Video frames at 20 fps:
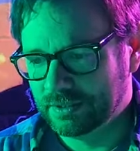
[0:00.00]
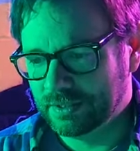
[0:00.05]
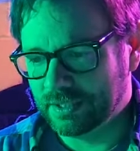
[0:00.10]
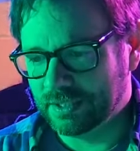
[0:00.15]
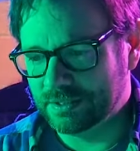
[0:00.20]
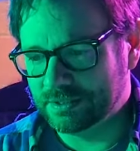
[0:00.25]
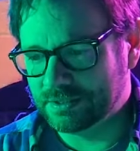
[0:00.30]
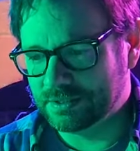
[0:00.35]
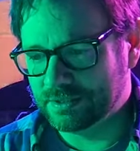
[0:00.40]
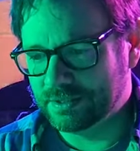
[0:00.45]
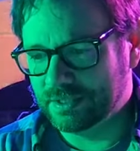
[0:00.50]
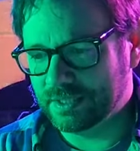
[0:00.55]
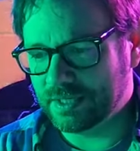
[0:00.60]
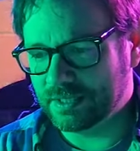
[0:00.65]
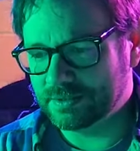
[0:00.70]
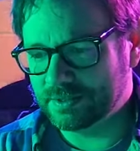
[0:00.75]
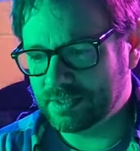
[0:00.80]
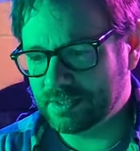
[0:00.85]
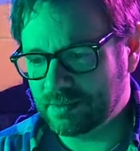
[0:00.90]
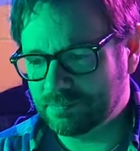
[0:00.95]

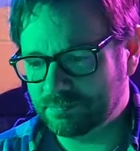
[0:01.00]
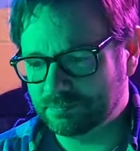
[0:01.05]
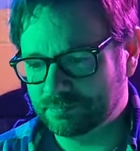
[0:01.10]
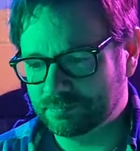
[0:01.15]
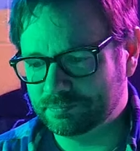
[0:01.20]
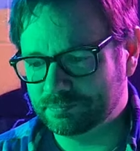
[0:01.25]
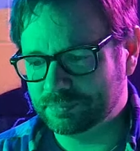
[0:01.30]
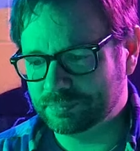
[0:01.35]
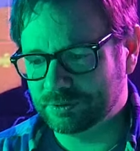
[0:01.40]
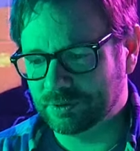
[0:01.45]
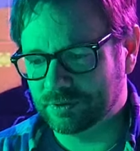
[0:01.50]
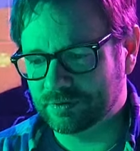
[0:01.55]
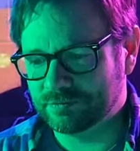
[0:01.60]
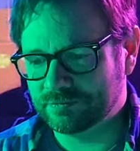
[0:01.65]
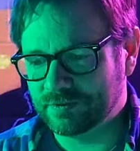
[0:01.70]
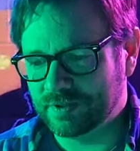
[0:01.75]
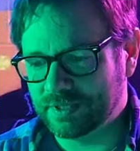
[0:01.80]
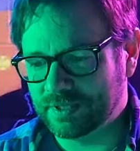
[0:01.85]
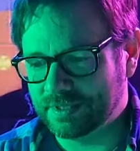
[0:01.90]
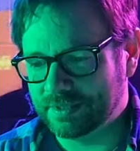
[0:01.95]
ended up sort
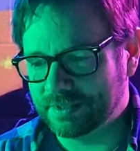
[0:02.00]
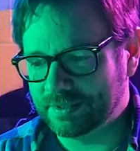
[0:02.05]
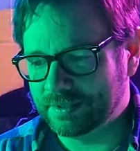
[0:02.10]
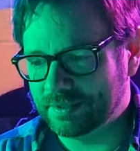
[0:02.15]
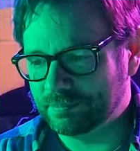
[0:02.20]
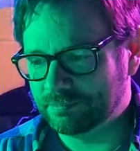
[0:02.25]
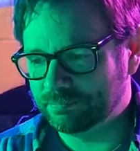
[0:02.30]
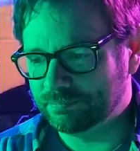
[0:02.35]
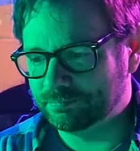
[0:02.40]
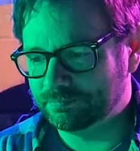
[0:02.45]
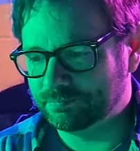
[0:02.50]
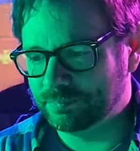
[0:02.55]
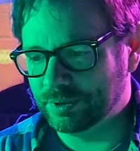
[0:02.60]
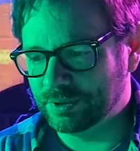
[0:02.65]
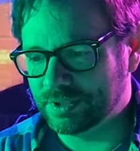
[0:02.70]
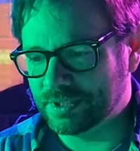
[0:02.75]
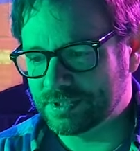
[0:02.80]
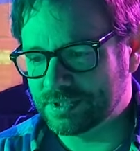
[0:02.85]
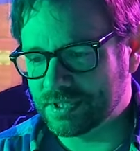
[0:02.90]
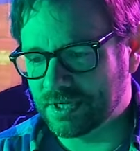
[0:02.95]
of
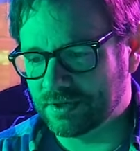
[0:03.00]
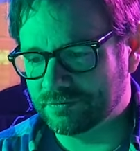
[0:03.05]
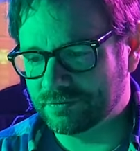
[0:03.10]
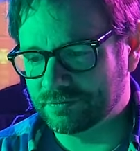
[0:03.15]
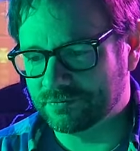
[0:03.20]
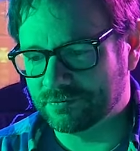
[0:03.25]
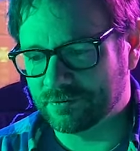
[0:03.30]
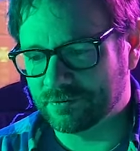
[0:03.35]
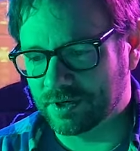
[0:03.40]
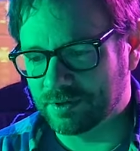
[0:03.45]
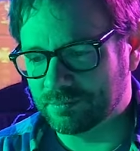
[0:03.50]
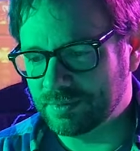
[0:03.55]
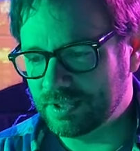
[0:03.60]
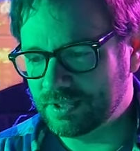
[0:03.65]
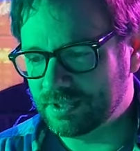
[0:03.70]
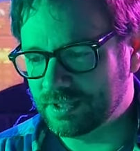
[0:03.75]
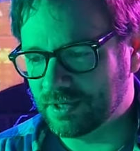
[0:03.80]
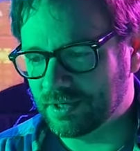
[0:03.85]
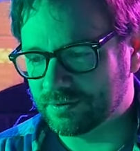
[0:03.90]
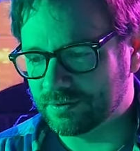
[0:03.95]
putting itself in front of me
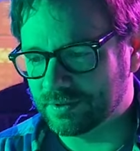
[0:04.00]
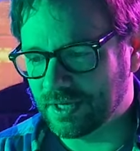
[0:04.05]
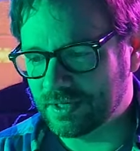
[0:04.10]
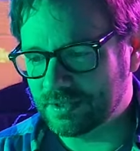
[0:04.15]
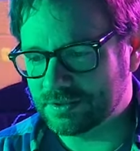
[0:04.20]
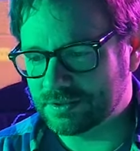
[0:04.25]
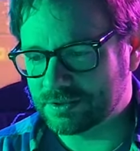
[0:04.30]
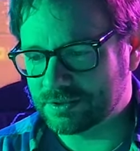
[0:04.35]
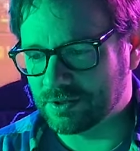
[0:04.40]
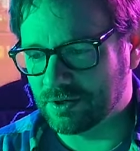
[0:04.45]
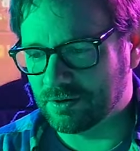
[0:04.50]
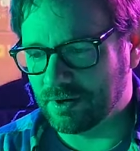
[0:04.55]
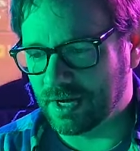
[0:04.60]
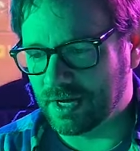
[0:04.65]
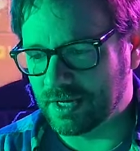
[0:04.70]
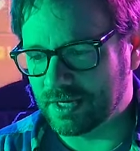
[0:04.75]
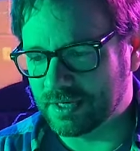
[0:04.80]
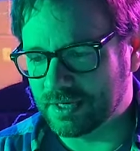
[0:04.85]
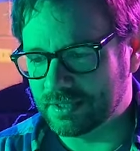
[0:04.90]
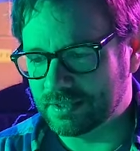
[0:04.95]
the other night, so
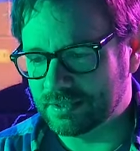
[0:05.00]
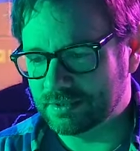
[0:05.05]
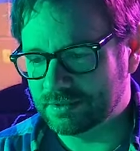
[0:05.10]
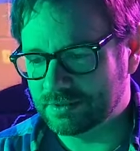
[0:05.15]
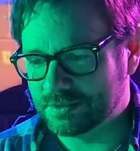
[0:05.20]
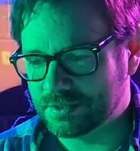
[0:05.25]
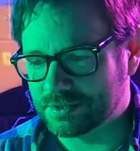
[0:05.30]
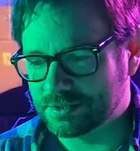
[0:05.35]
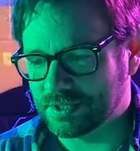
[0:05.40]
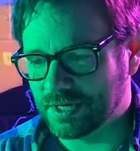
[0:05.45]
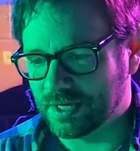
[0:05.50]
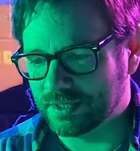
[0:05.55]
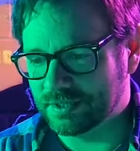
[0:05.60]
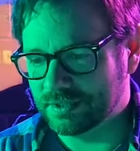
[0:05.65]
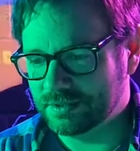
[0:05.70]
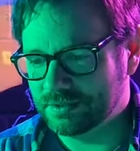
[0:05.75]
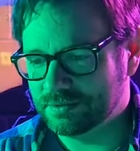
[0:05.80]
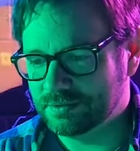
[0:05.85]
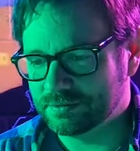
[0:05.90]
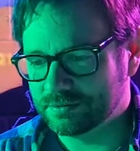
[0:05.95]
I
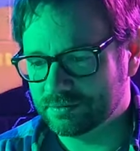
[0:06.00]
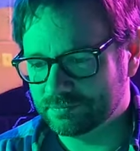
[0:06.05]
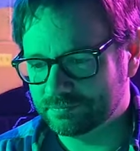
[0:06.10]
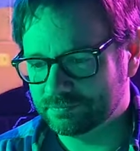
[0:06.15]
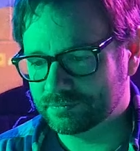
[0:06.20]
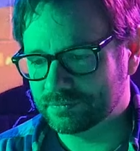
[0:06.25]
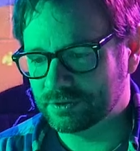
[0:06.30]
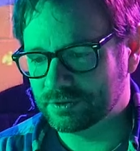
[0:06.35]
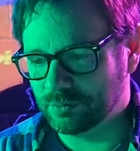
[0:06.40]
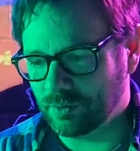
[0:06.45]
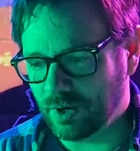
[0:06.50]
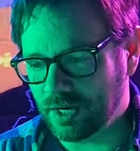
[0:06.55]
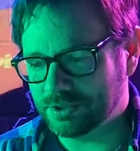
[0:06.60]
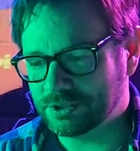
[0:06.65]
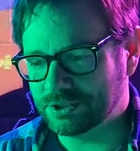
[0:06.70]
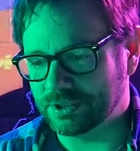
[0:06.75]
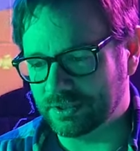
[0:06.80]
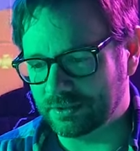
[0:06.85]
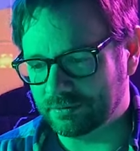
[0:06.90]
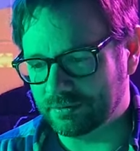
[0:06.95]
decided to
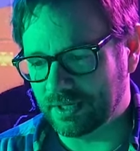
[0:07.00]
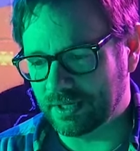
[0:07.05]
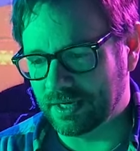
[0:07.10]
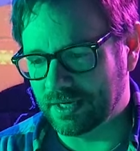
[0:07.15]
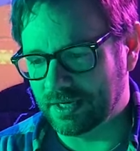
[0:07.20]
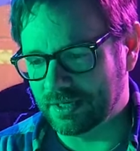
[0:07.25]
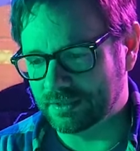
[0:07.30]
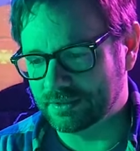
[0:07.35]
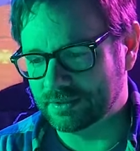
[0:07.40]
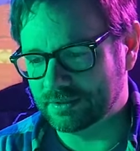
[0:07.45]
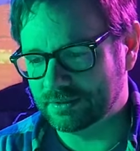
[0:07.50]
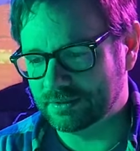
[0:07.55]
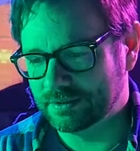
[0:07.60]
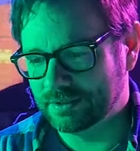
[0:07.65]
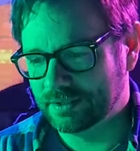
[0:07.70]
watch it, and